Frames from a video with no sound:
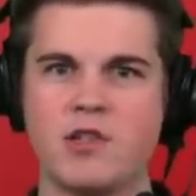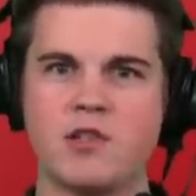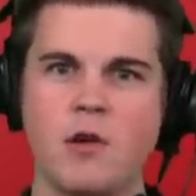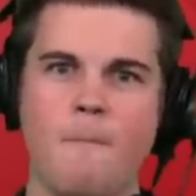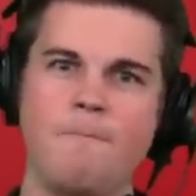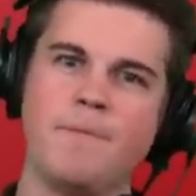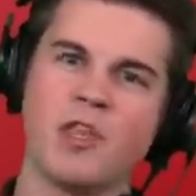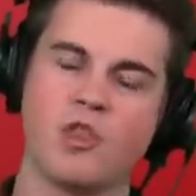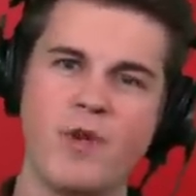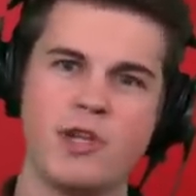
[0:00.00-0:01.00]
So the
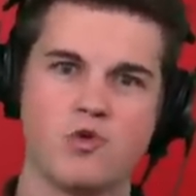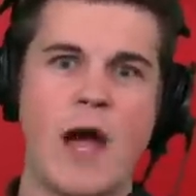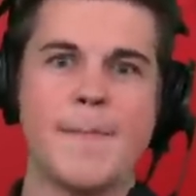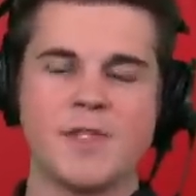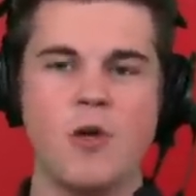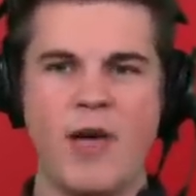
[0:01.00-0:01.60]
3 drops, though,